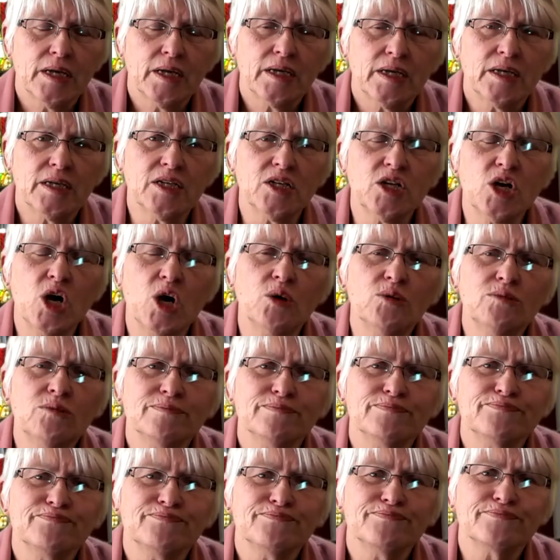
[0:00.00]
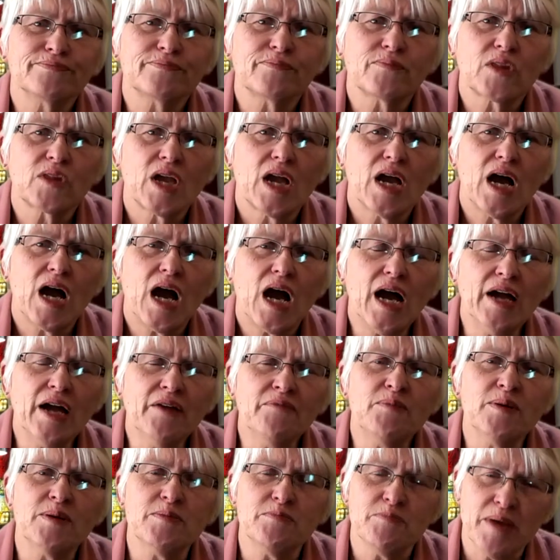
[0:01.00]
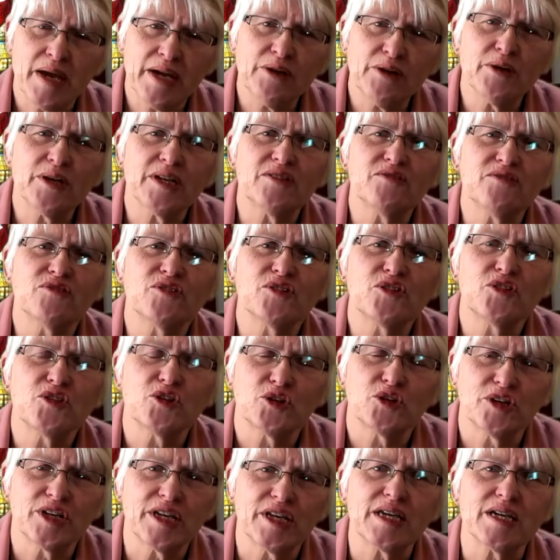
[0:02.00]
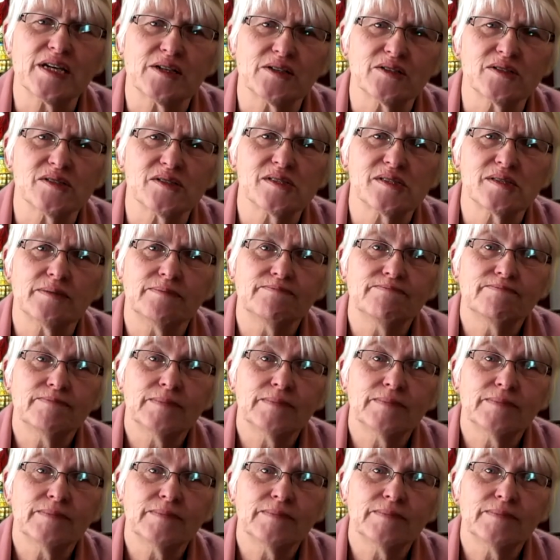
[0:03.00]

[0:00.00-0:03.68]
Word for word: You know, I've been married for 30 years.